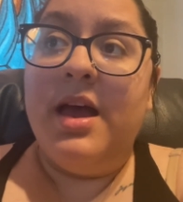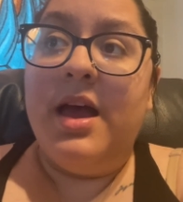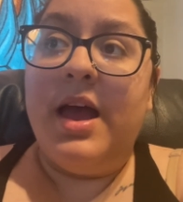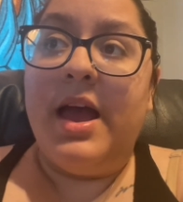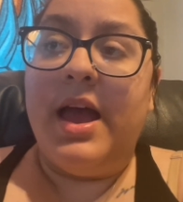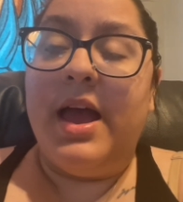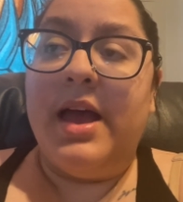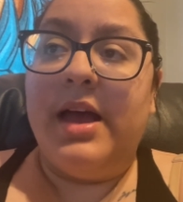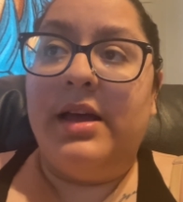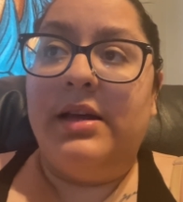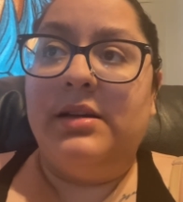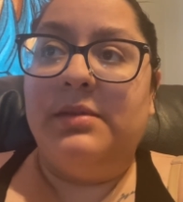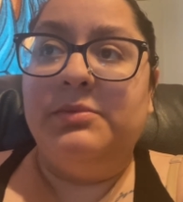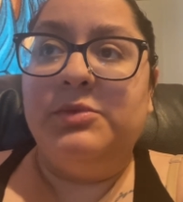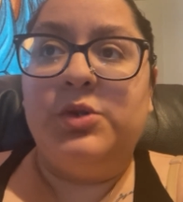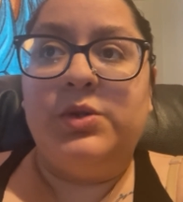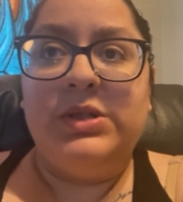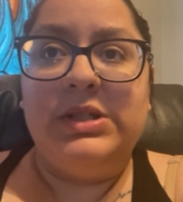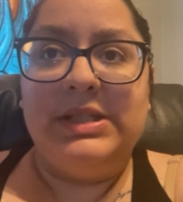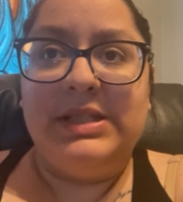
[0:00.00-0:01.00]
and I'm
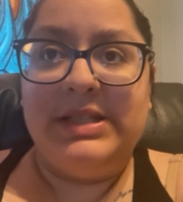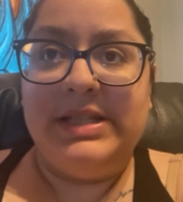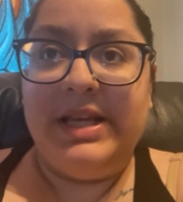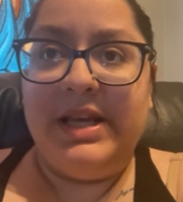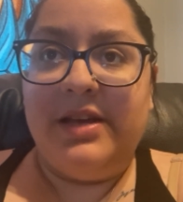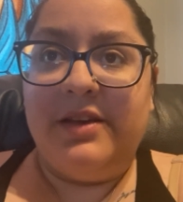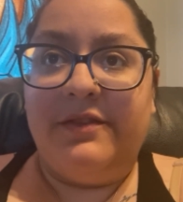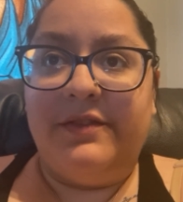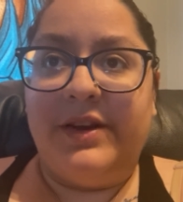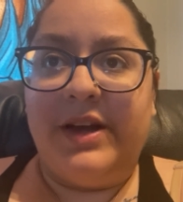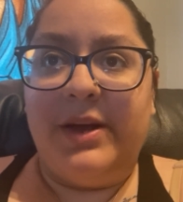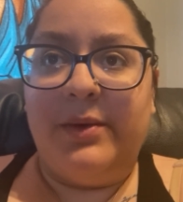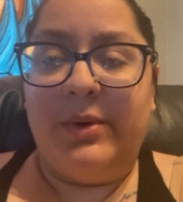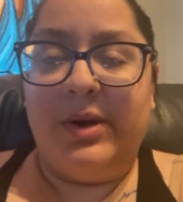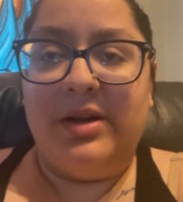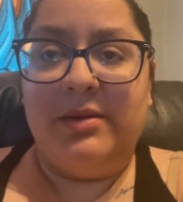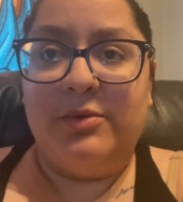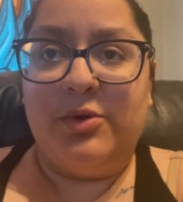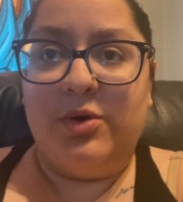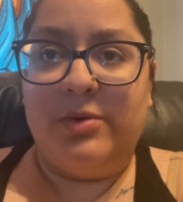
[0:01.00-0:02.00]
going to see if I
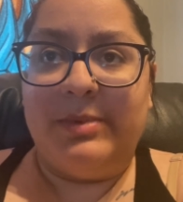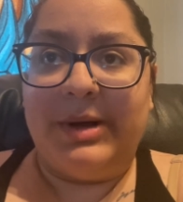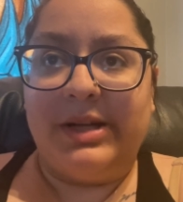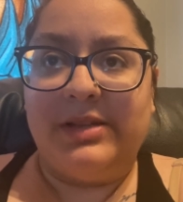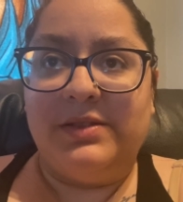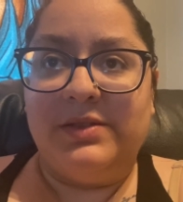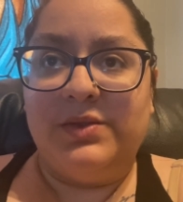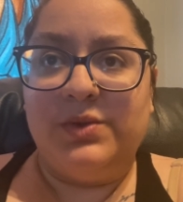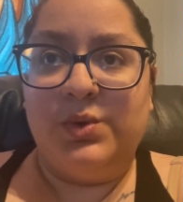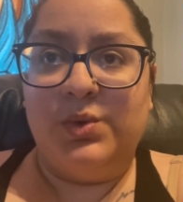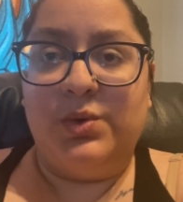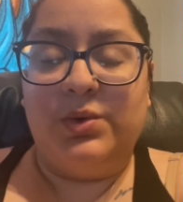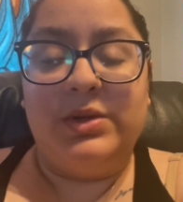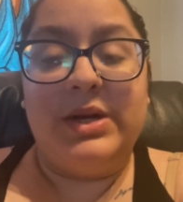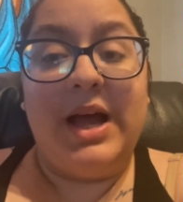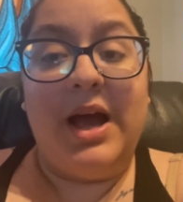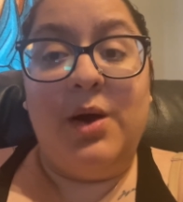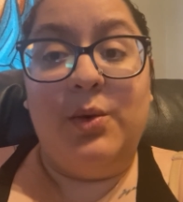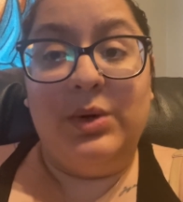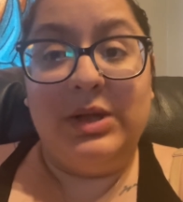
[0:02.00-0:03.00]
wind up going back to school.
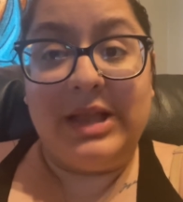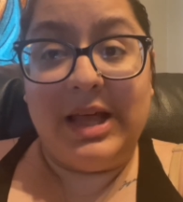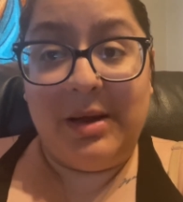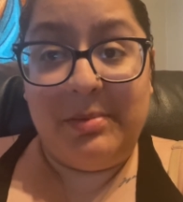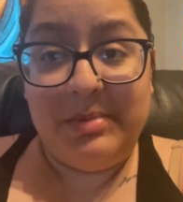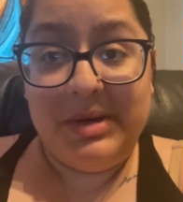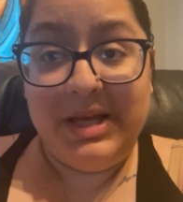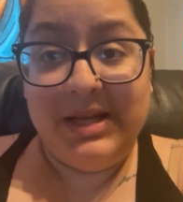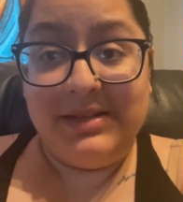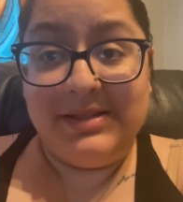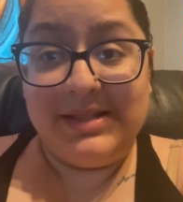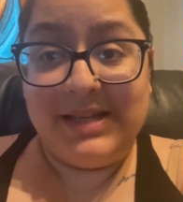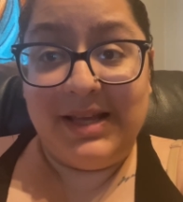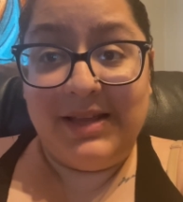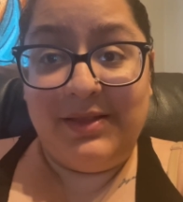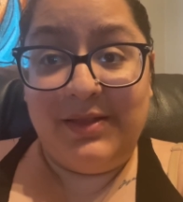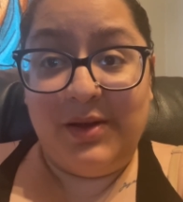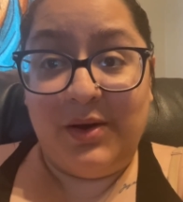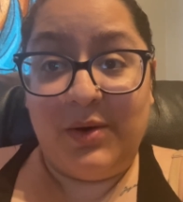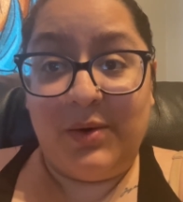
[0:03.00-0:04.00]
Now, with that being
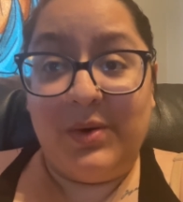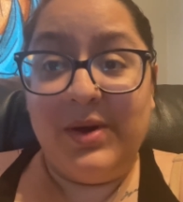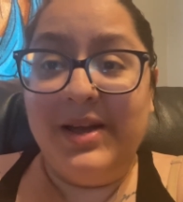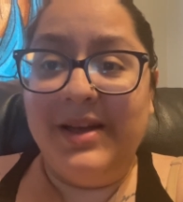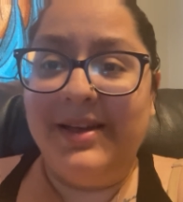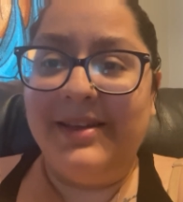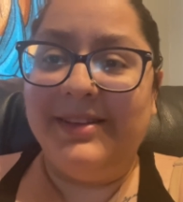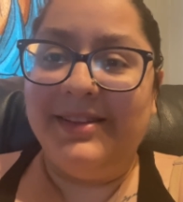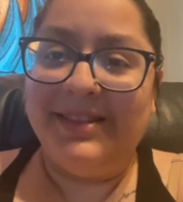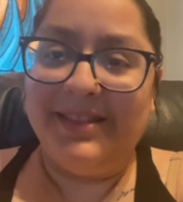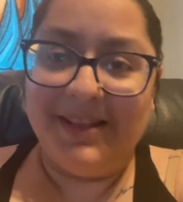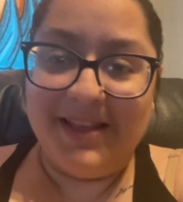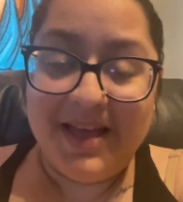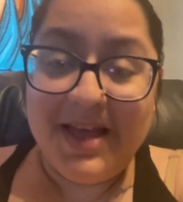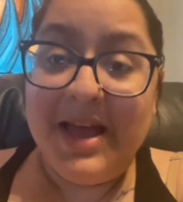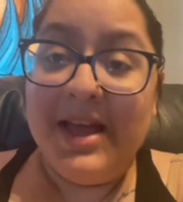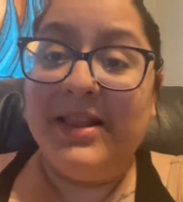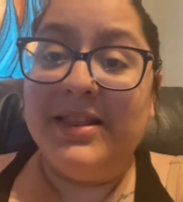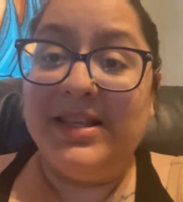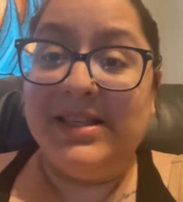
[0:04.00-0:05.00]
said though,
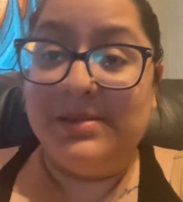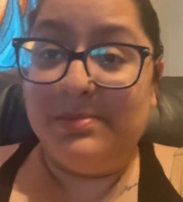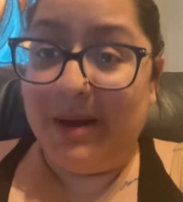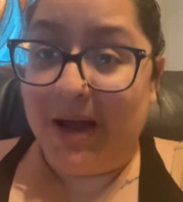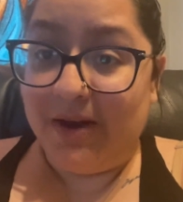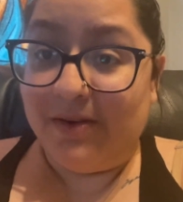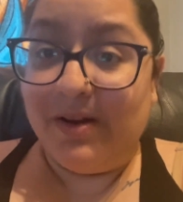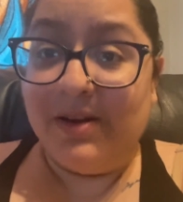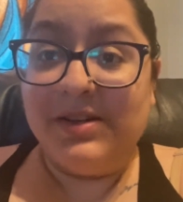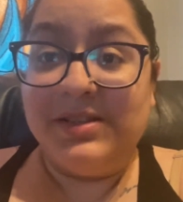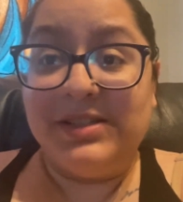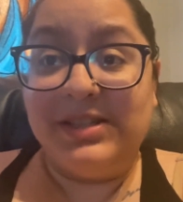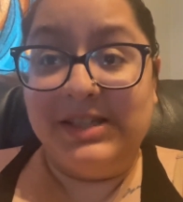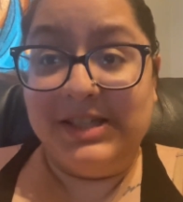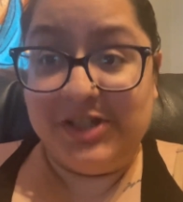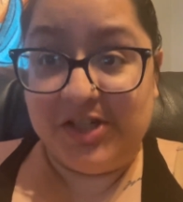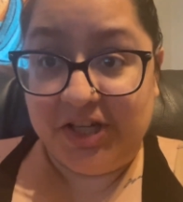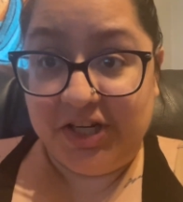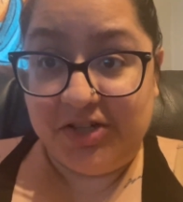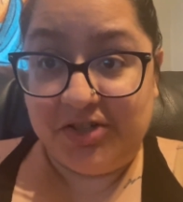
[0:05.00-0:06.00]
this background is going
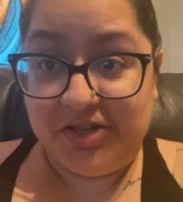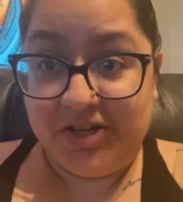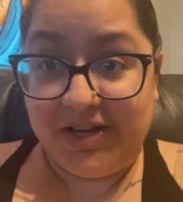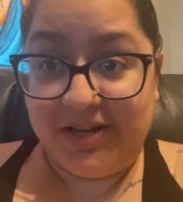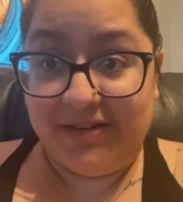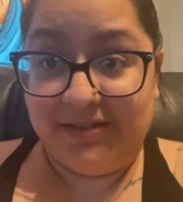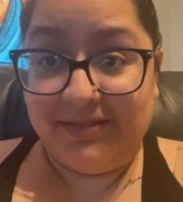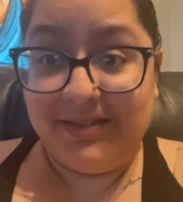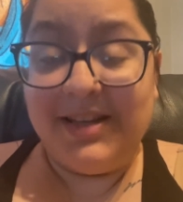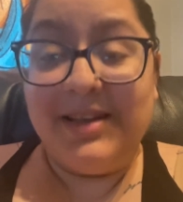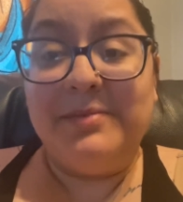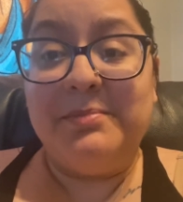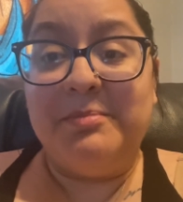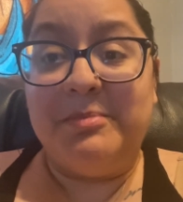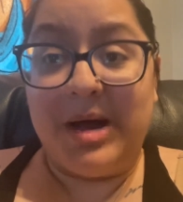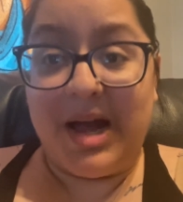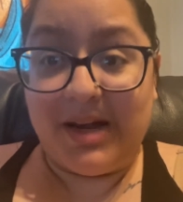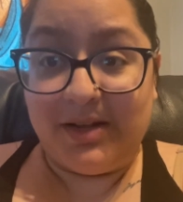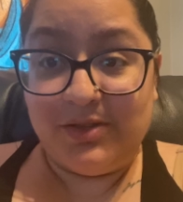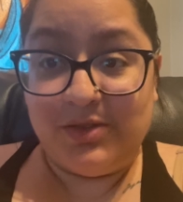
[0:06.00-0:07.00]
to change again,
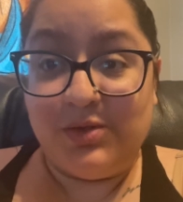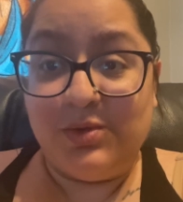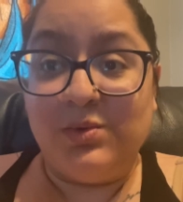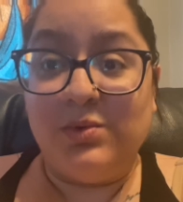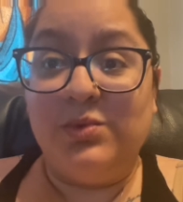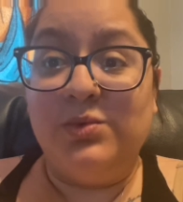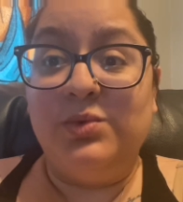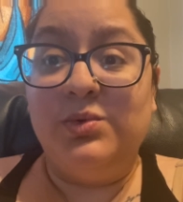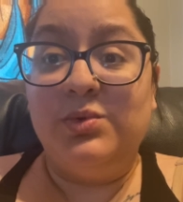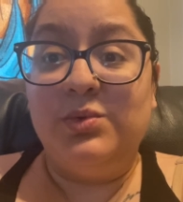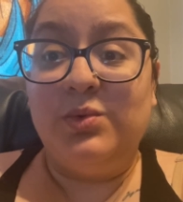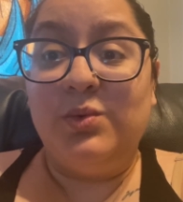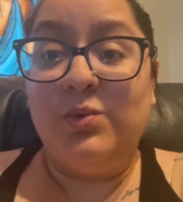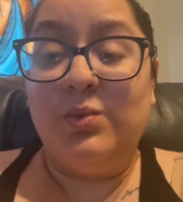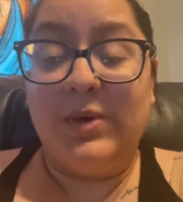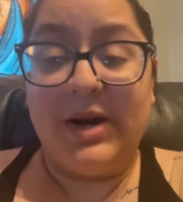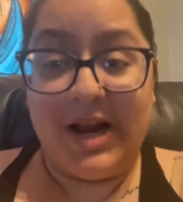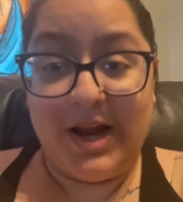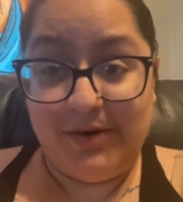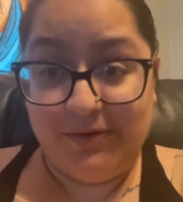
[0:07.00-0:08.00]
back to
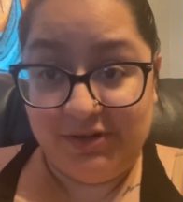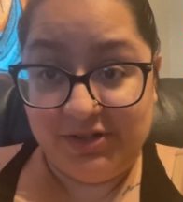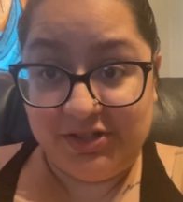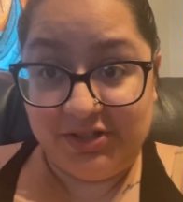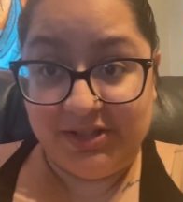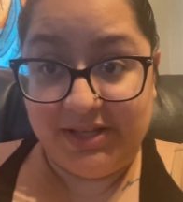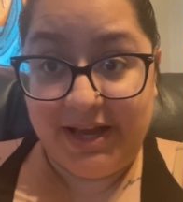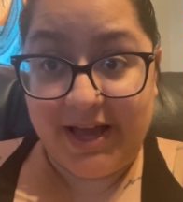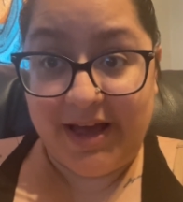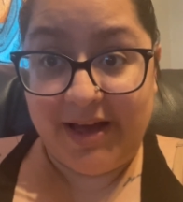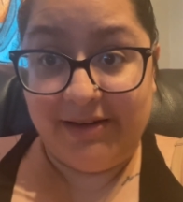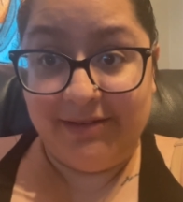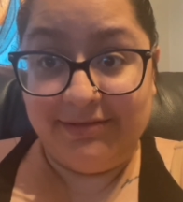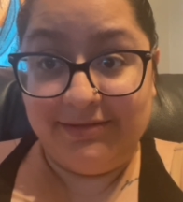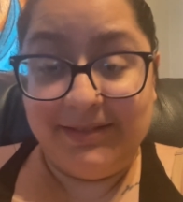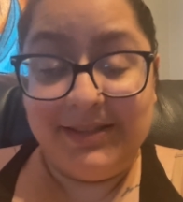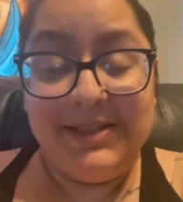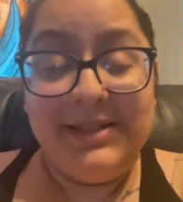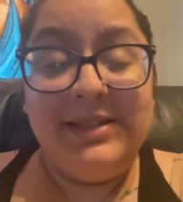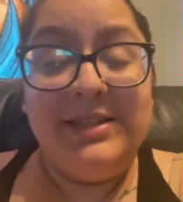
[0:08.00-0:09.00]
what I originally had
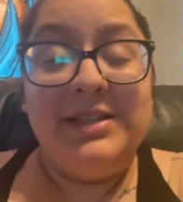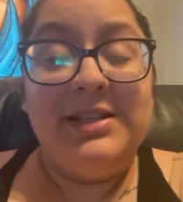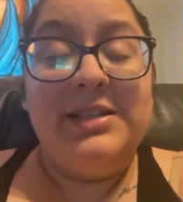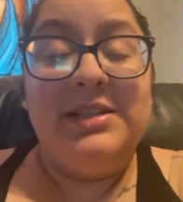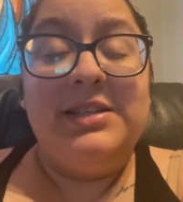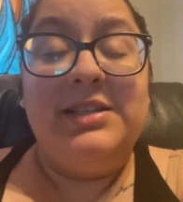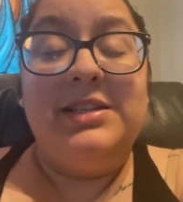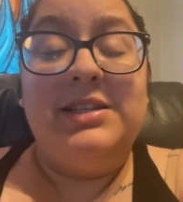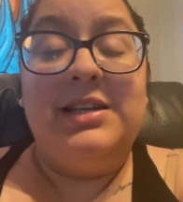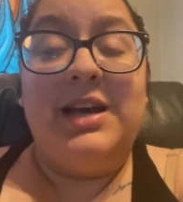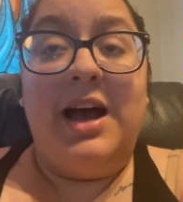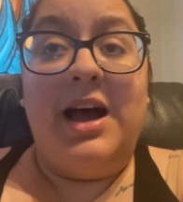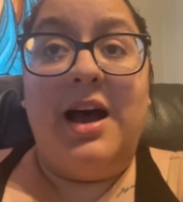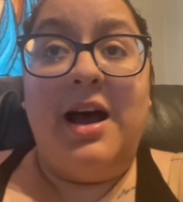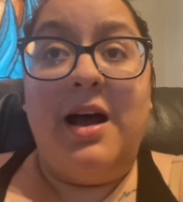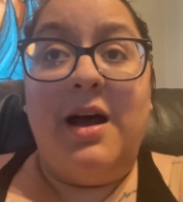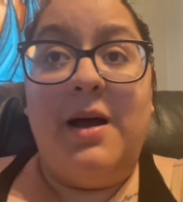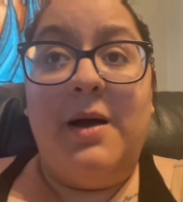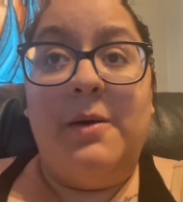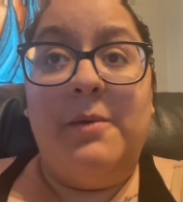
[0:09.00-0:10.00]

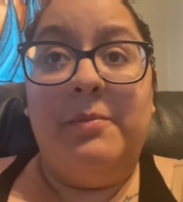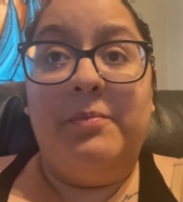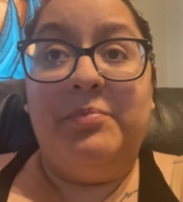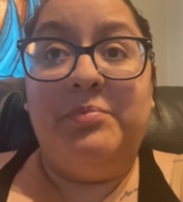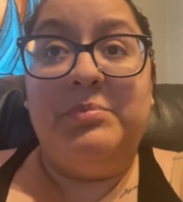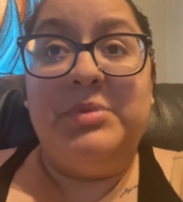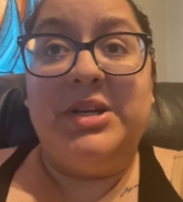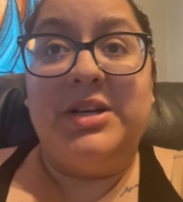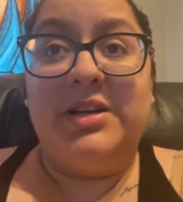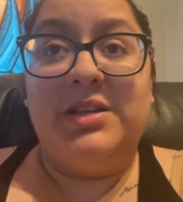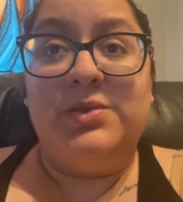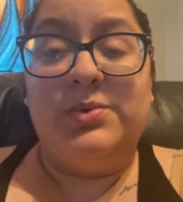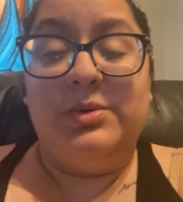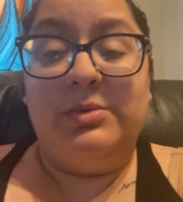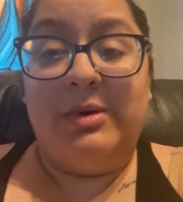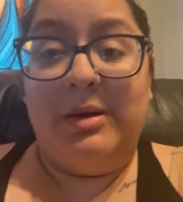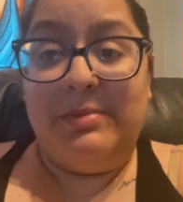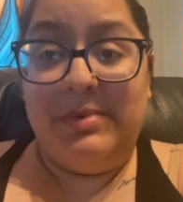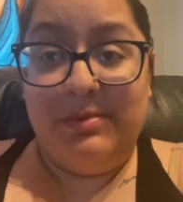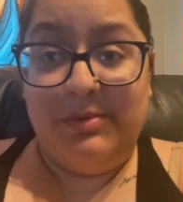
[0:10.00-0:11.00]
um, because we
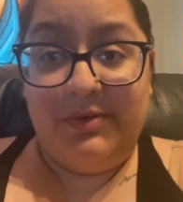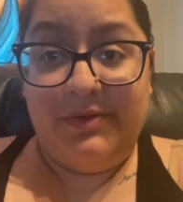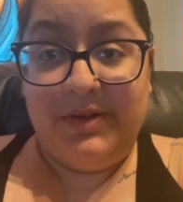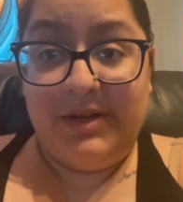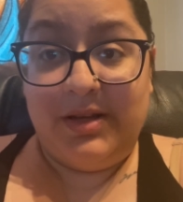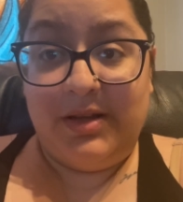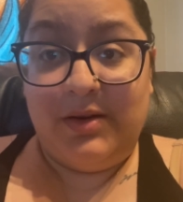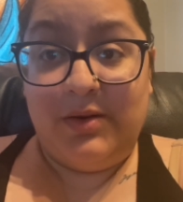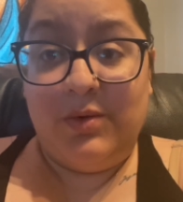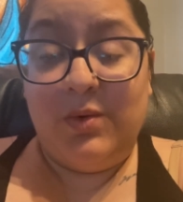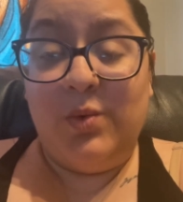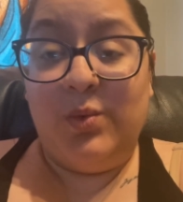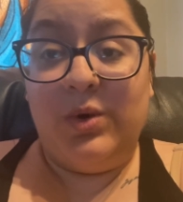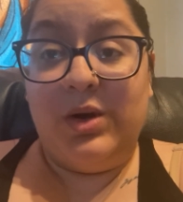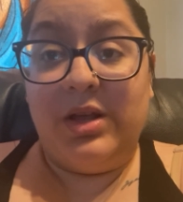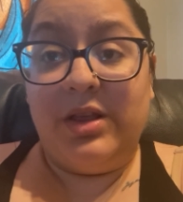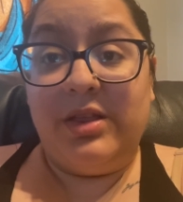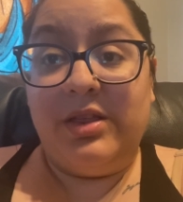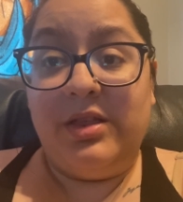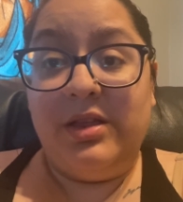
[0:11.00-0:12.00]
might be moving in
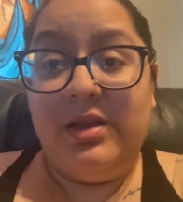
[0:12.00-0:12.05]
with